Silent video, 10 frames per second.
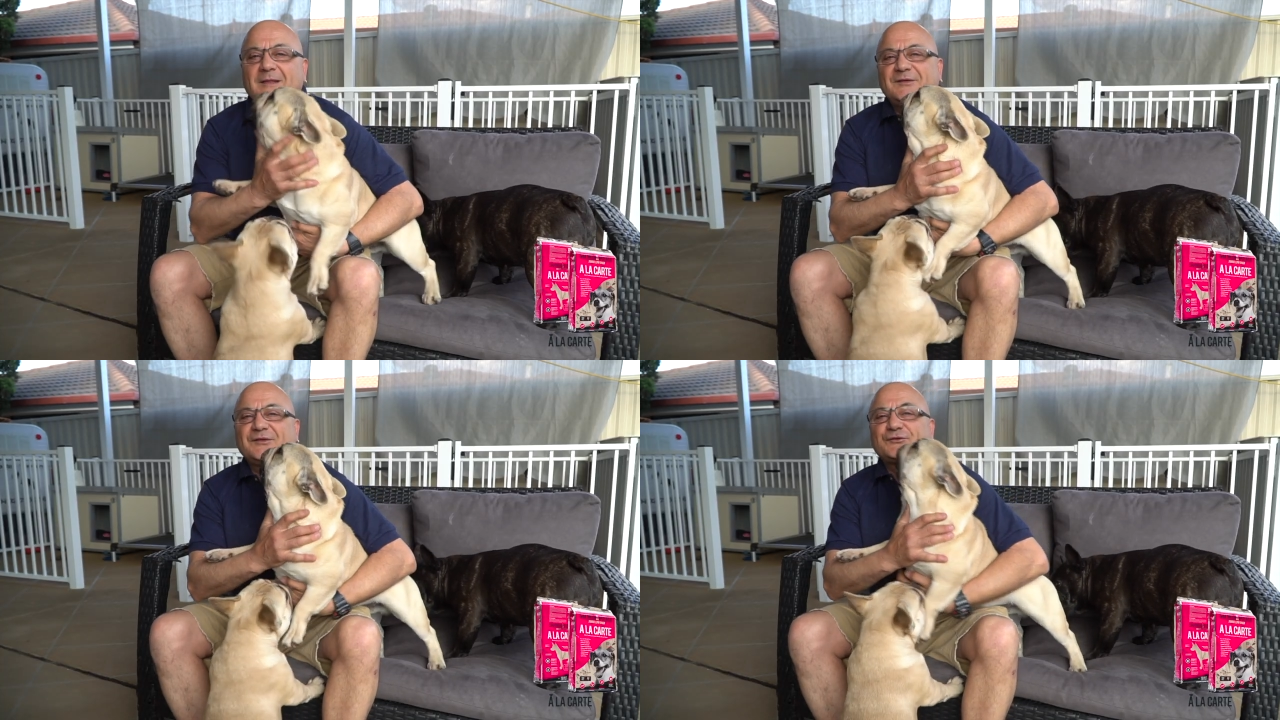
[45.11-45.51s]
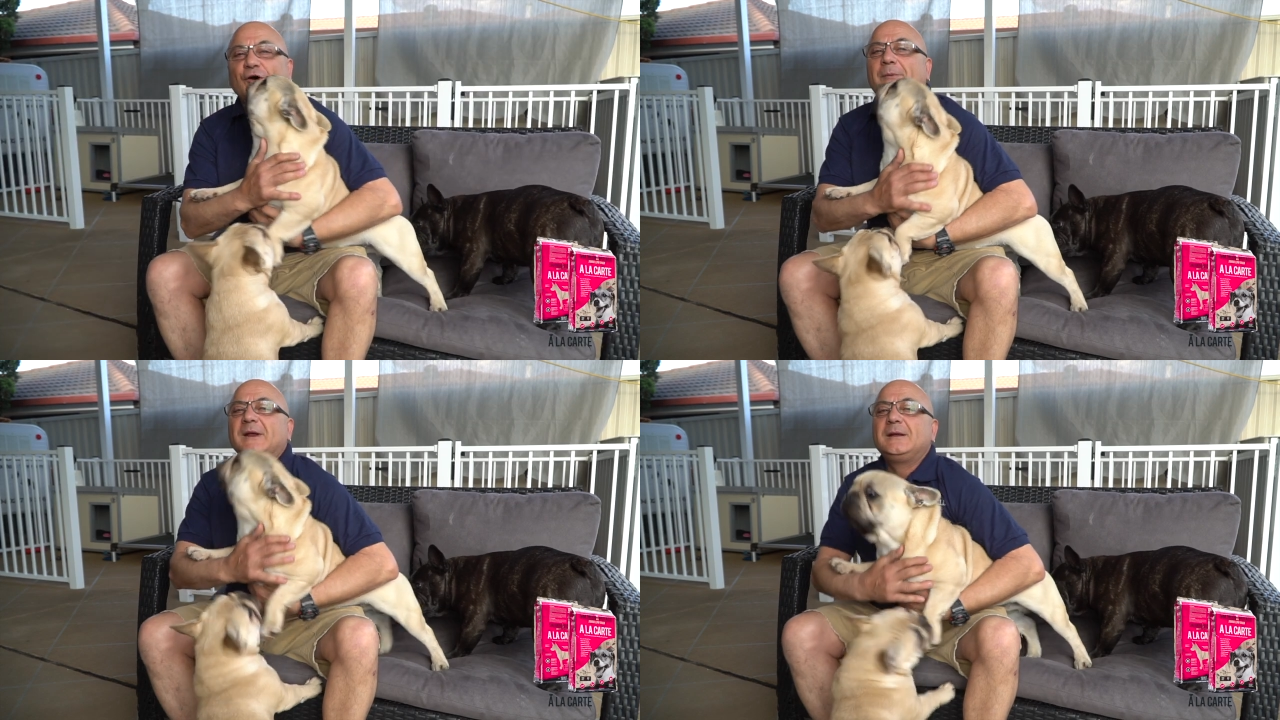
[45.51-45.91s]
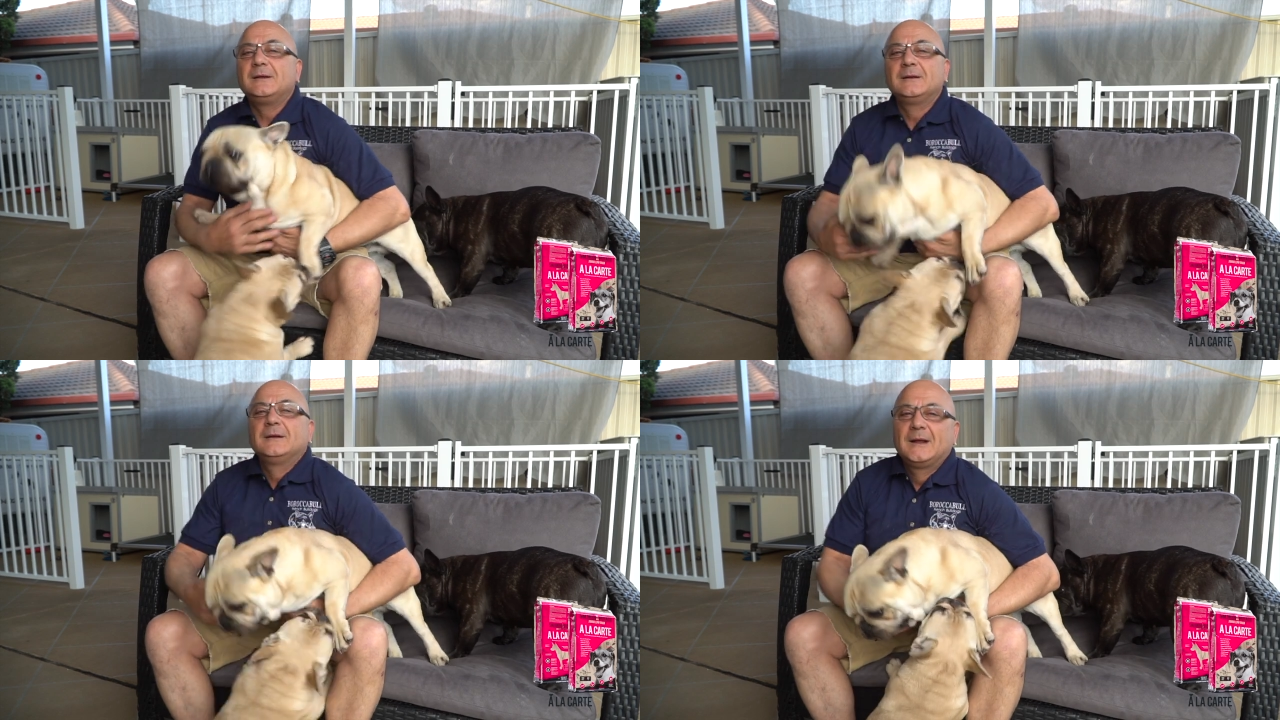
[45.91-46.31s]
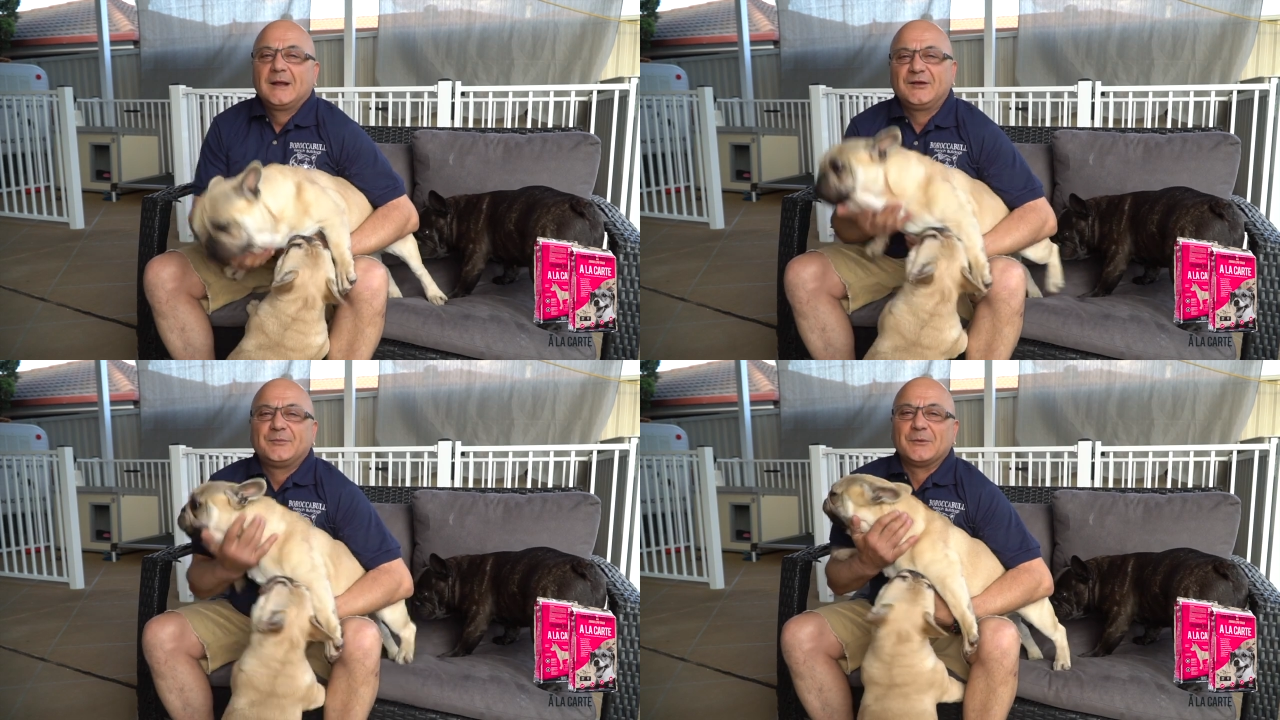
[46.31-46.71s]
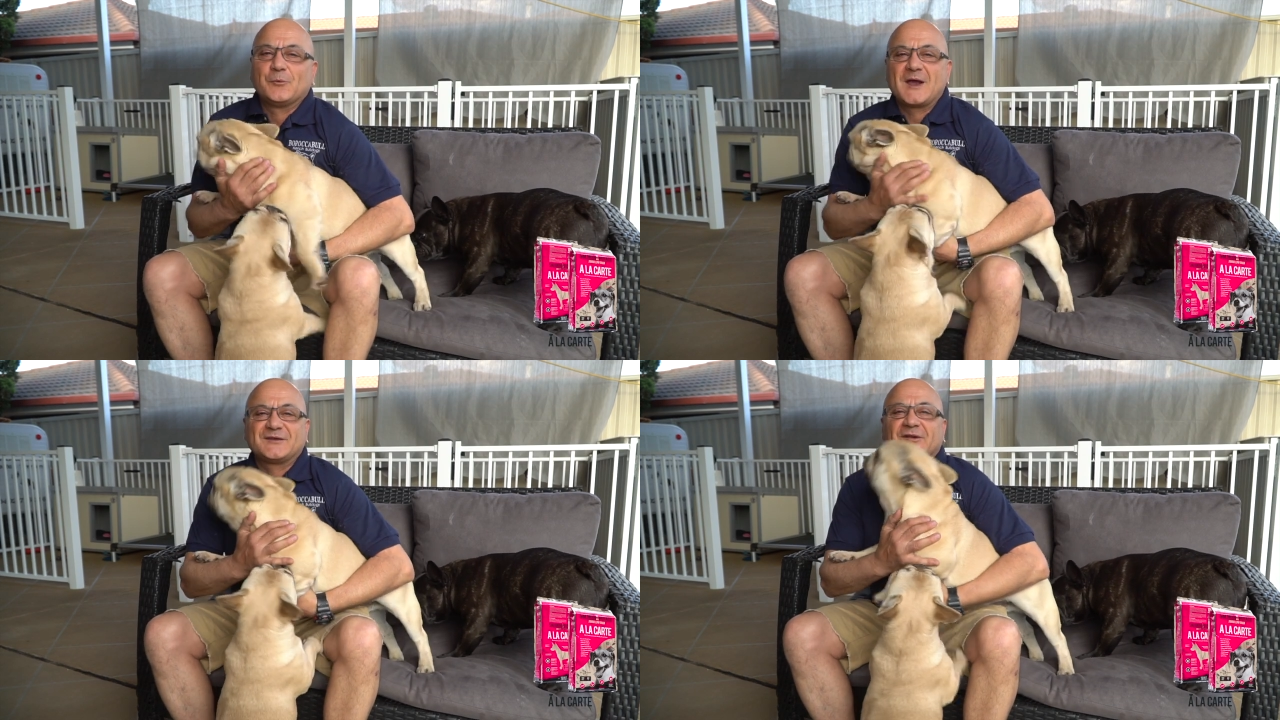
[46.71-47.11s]
This is Tommy. He's been in
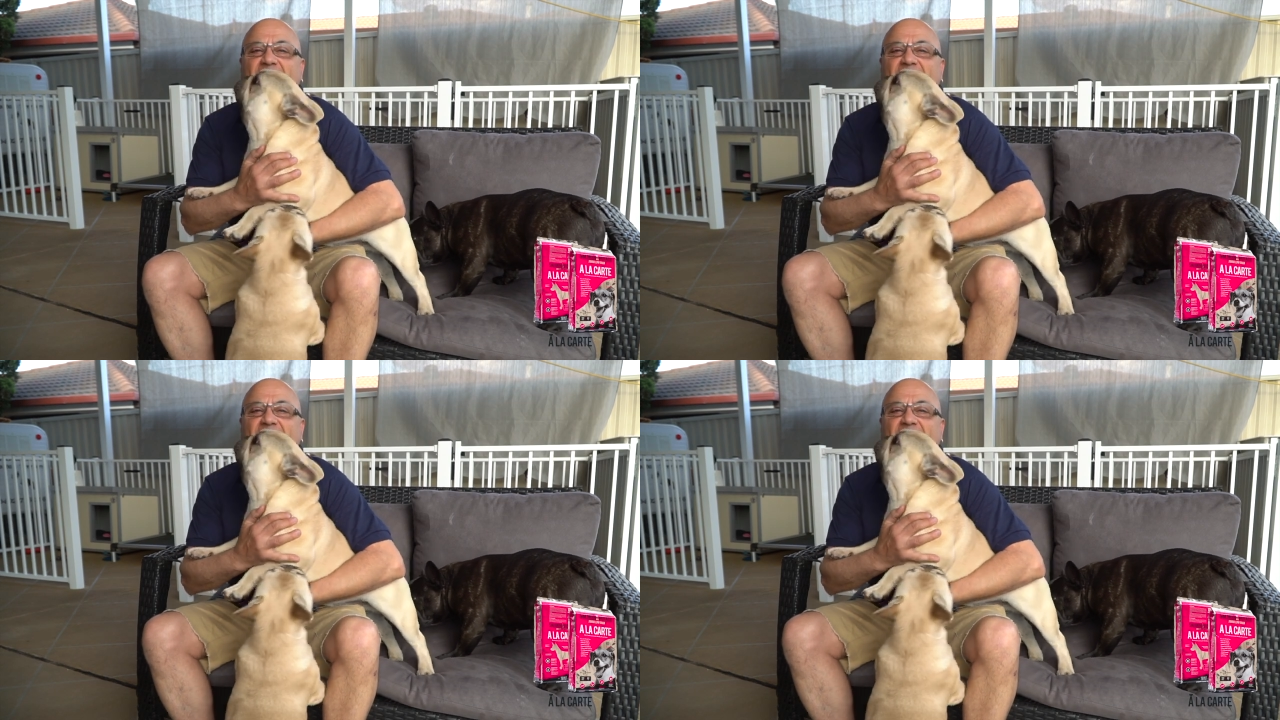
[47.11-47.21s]
A La